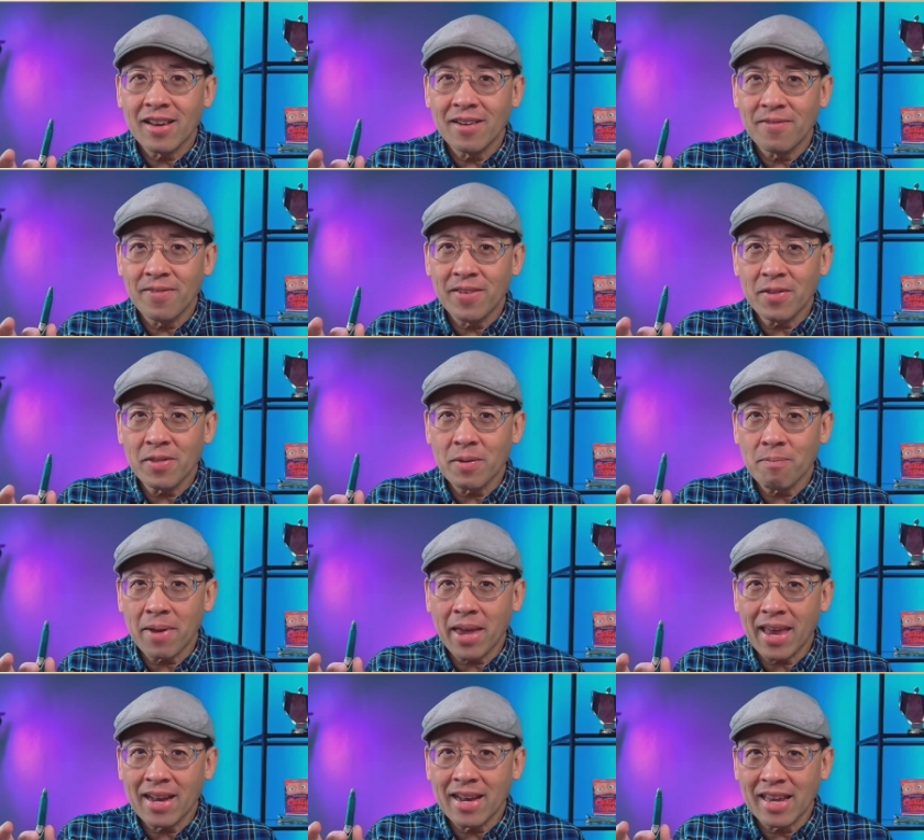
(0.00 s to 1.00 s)
I can feel the
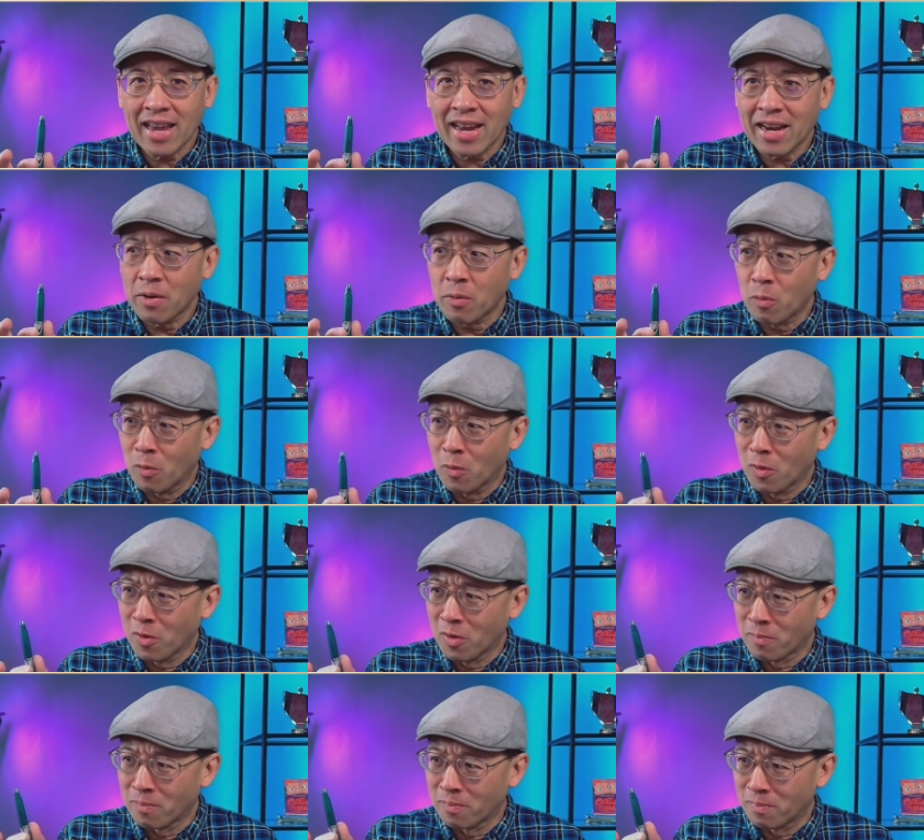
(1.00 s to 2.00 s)
pen getting
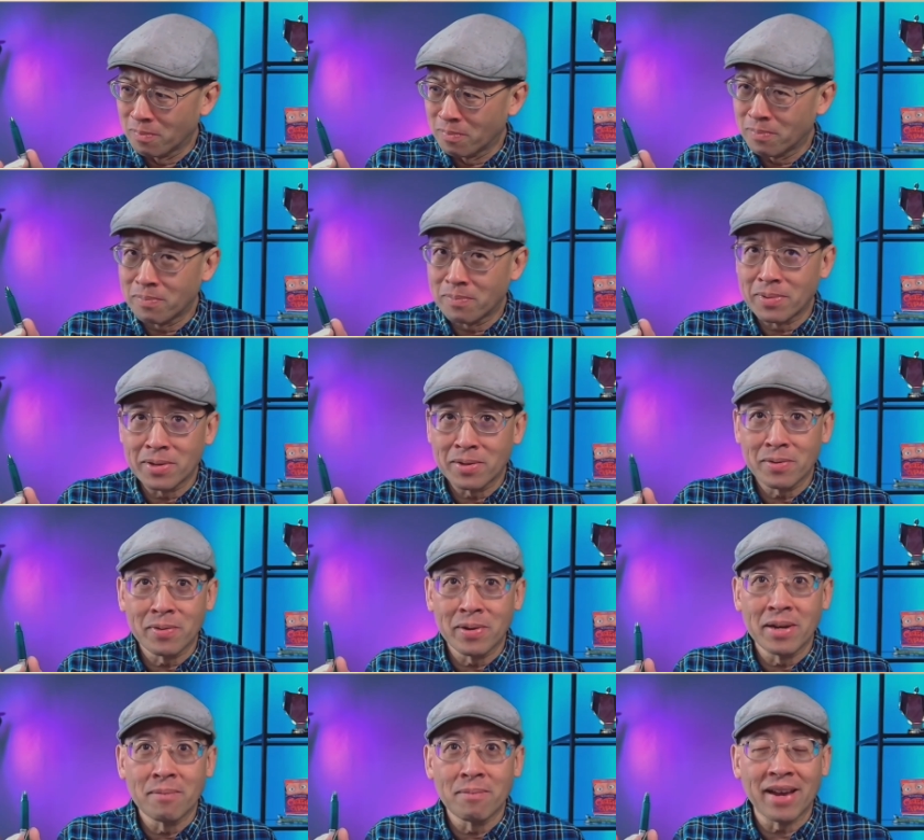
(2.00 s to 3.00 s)
warm
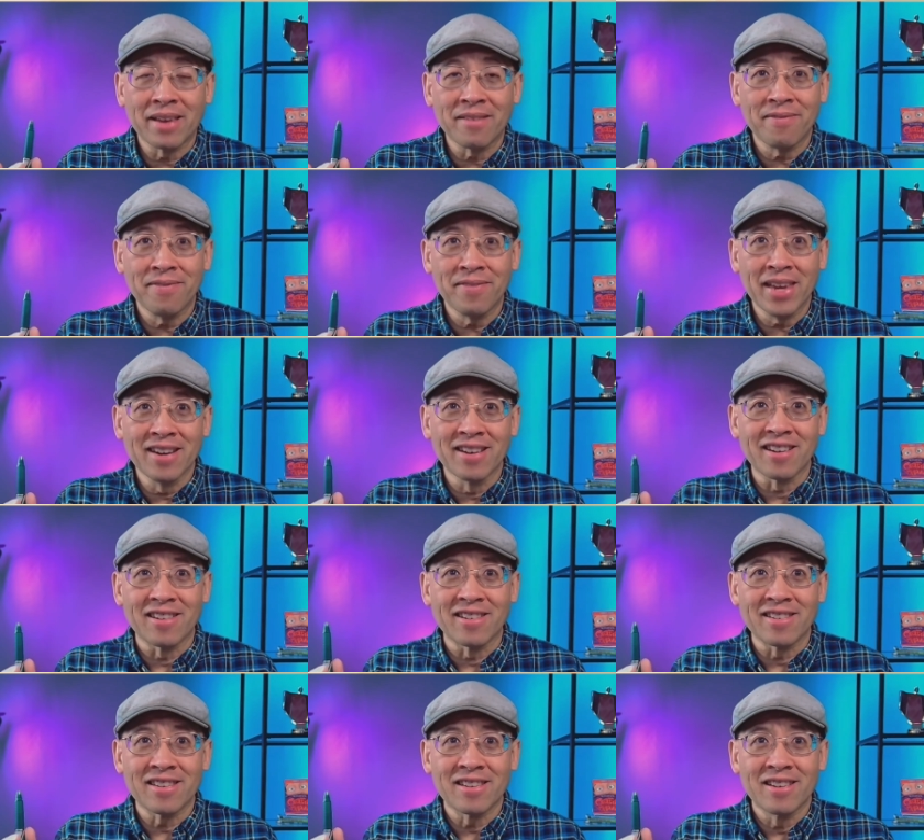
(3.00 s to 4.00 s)
between my
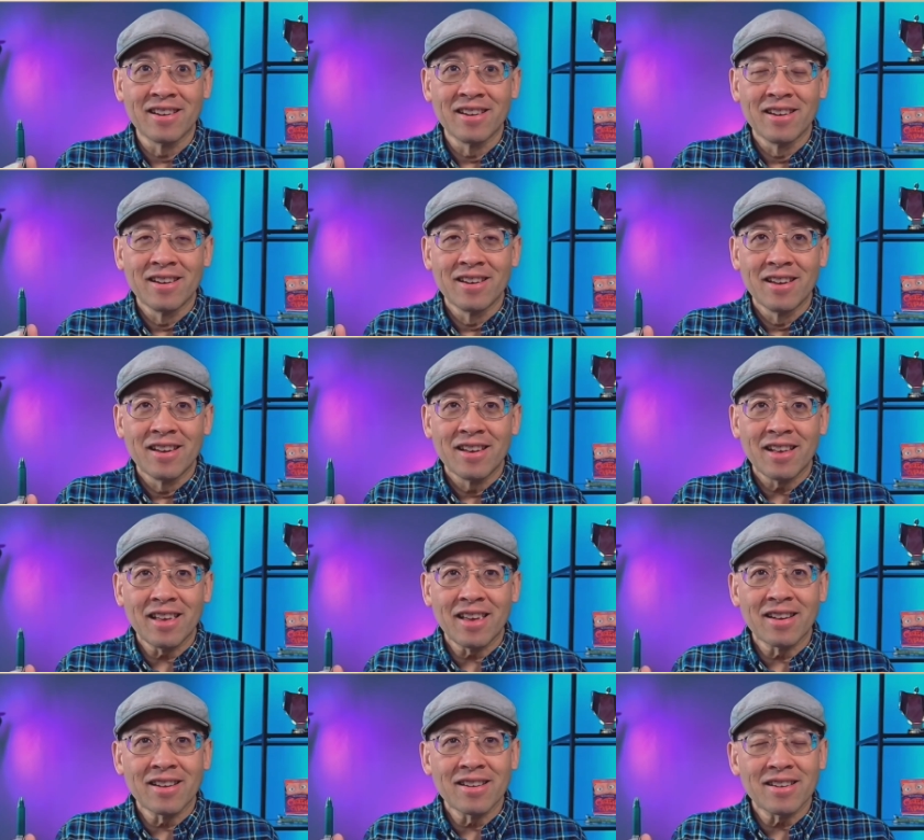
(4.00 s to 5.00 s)
fingers.
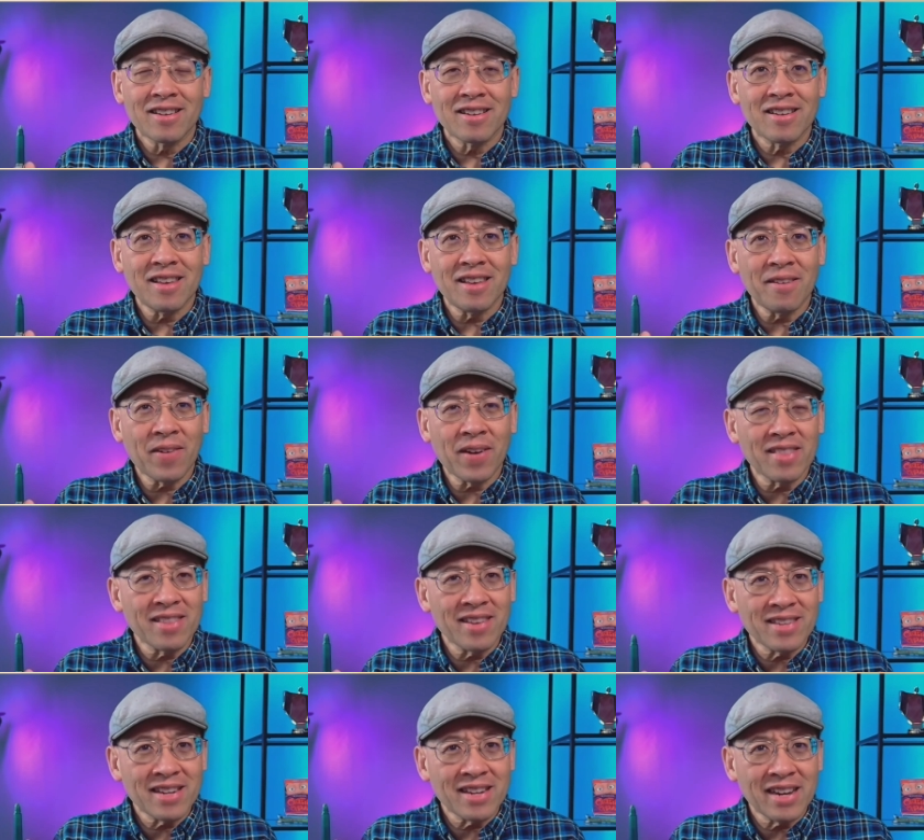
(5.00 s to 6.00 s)
And if
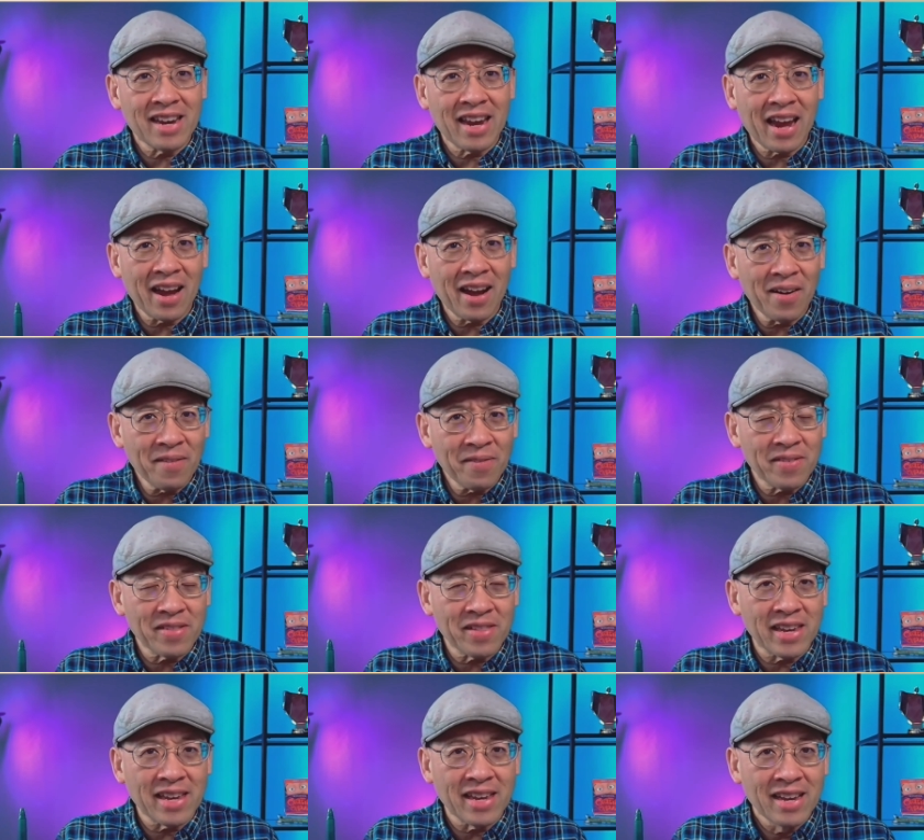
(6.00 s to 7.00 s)
I listen
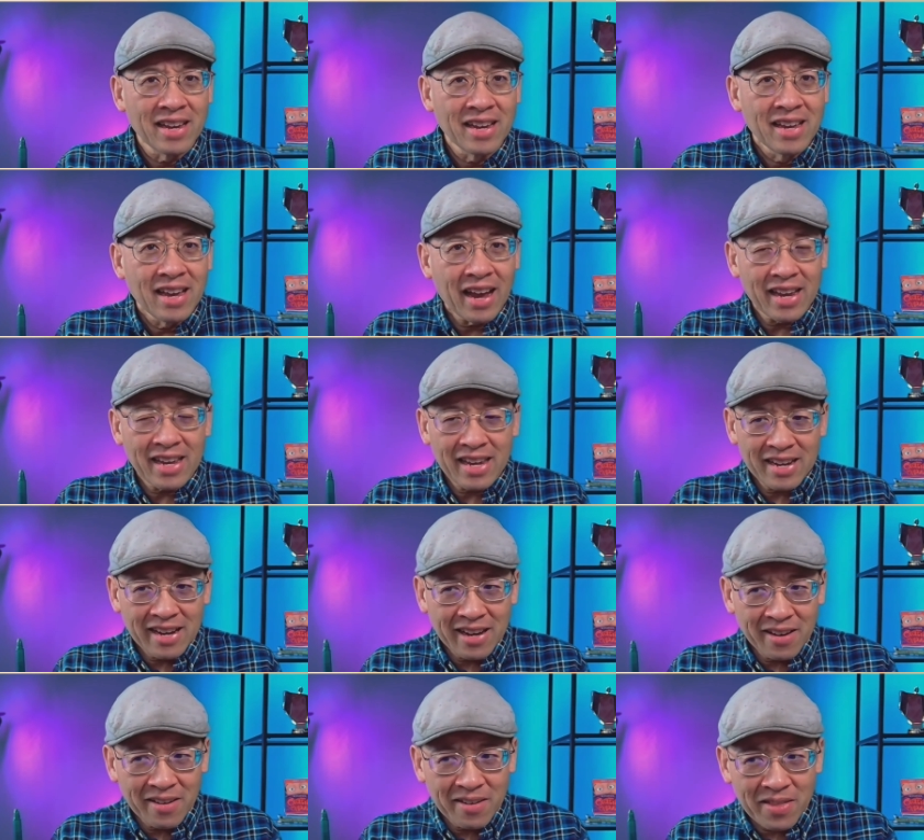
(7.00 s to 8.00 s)
carefully, I
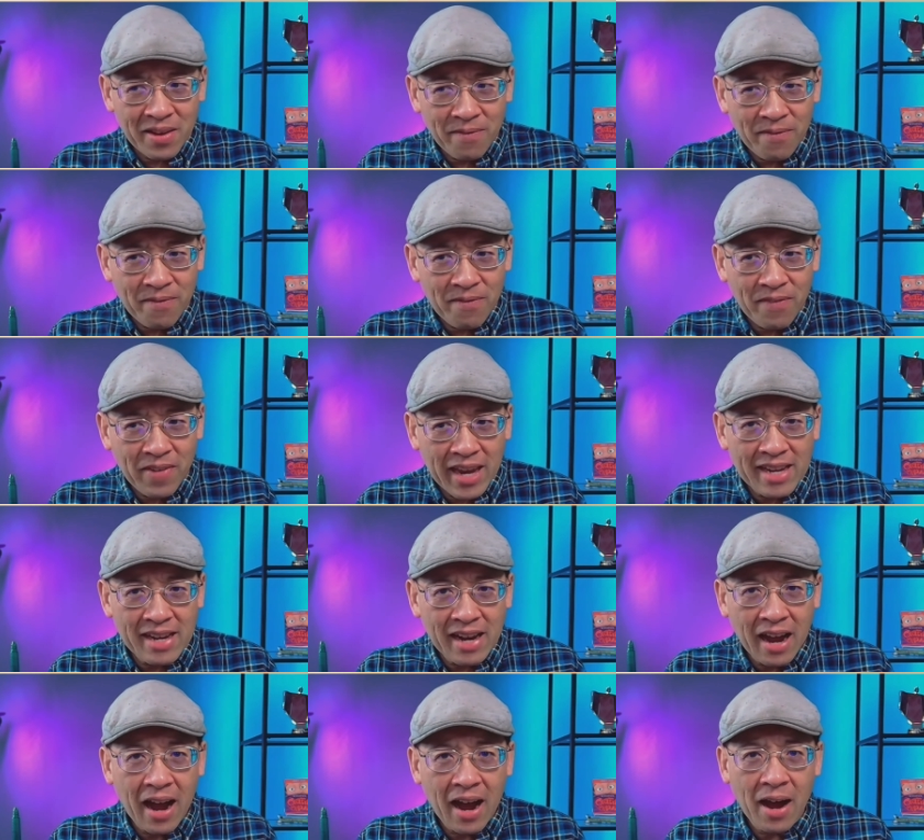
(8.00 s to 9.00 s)
can hear the
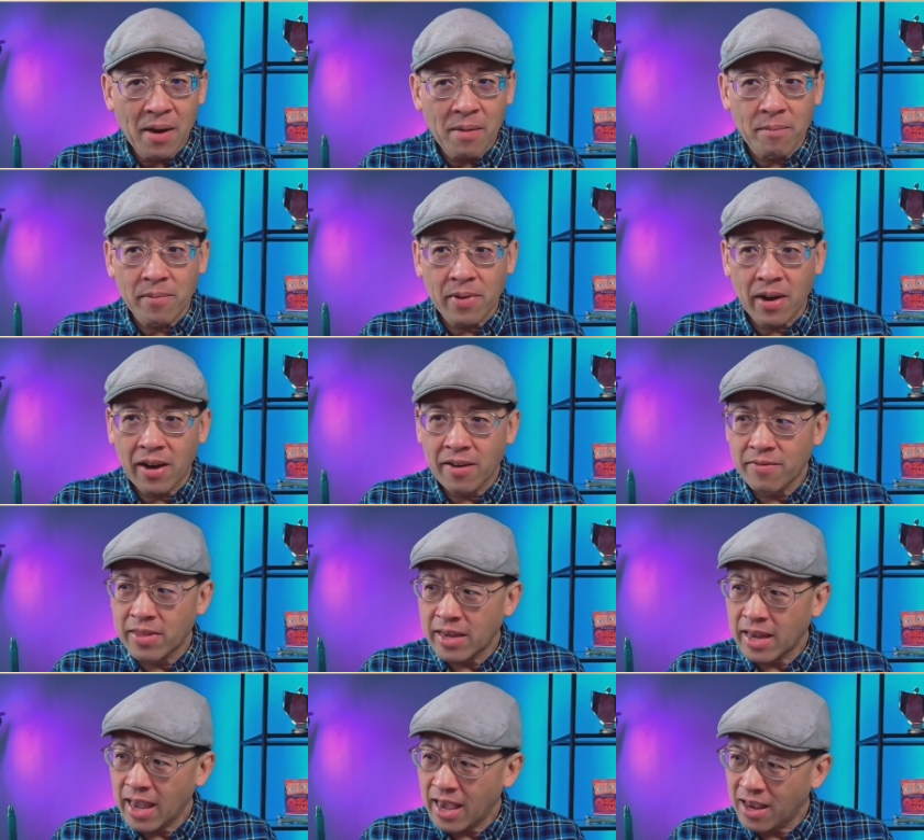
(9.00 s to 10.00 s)
faint hum
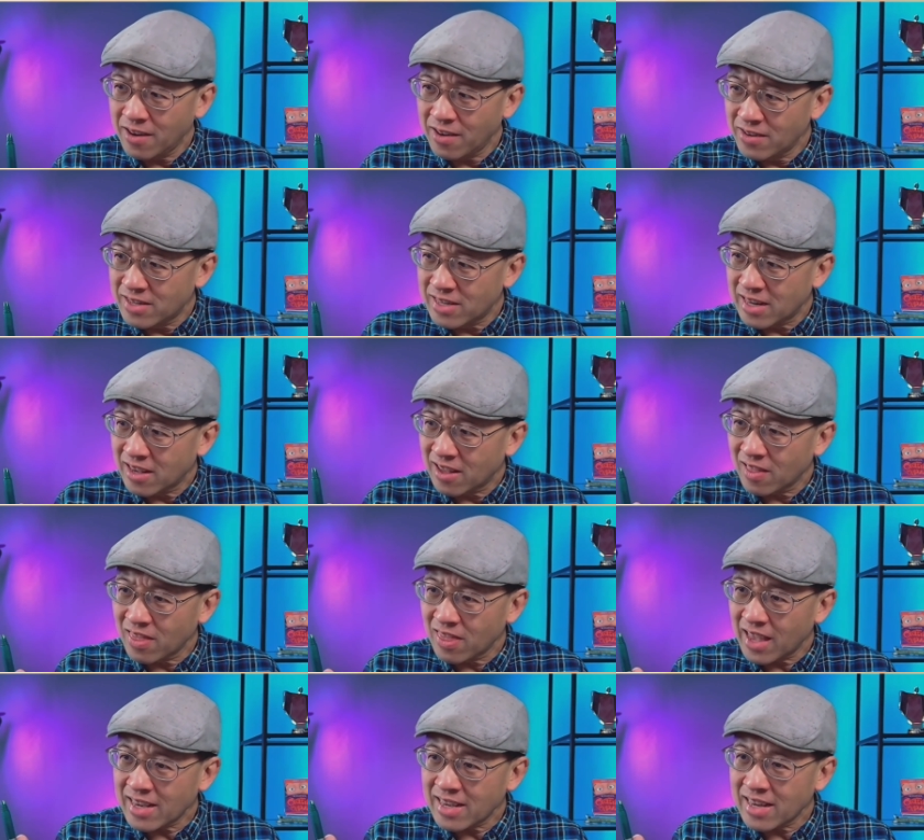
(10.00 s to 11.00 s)
of the energy
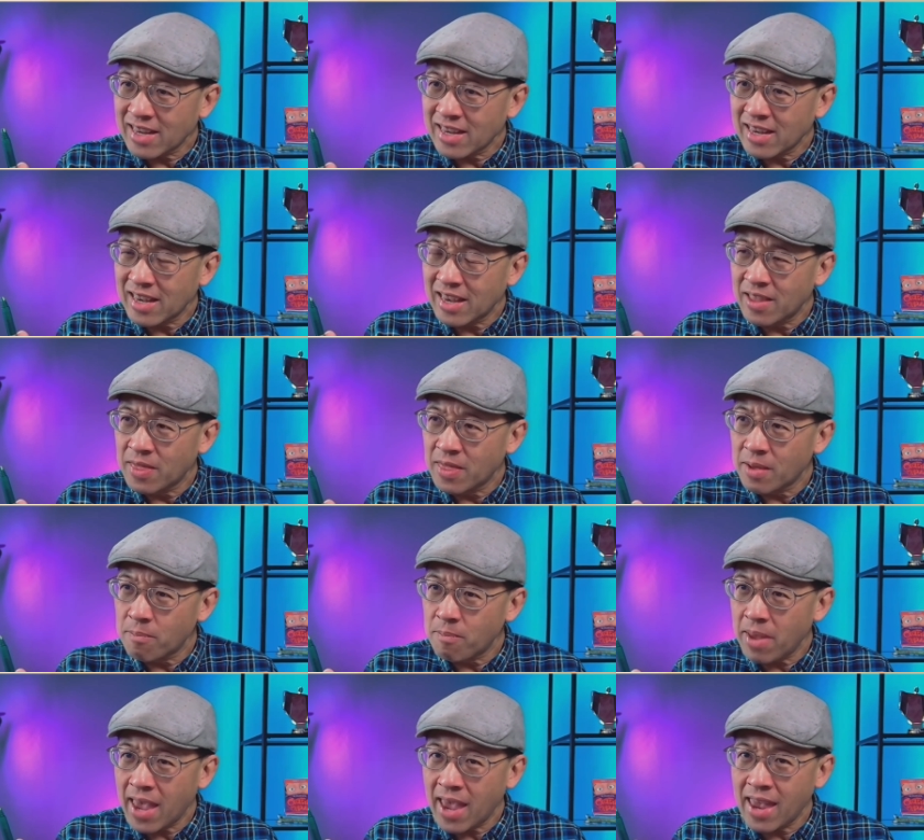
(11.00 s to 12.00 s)
collecting in
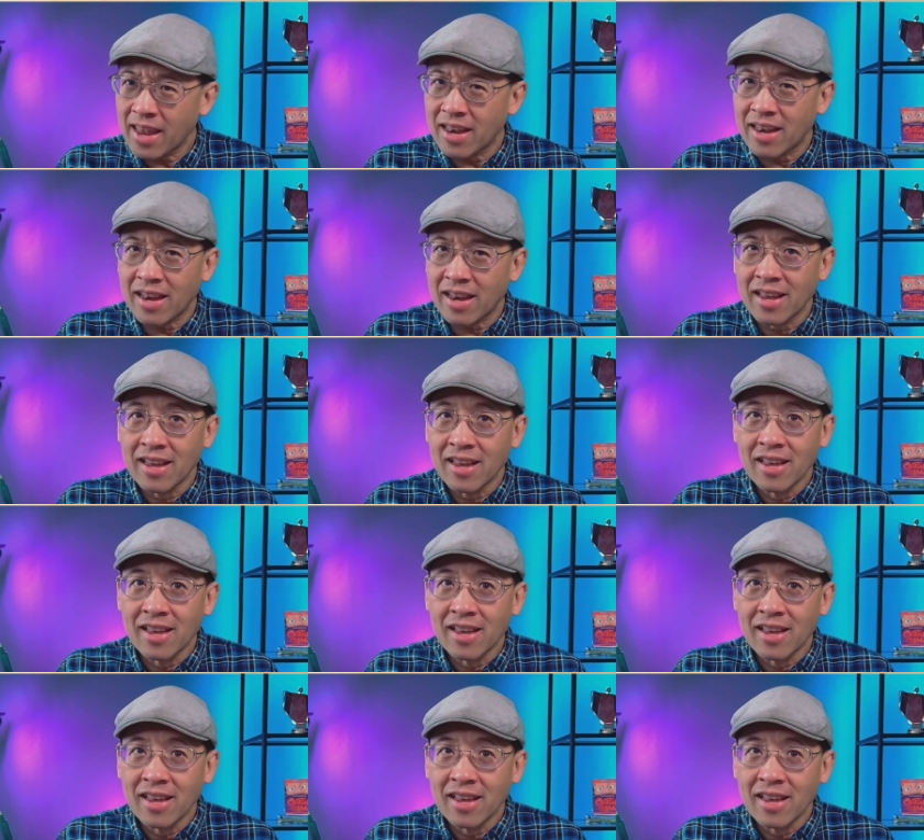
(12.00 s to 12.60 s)
the pen.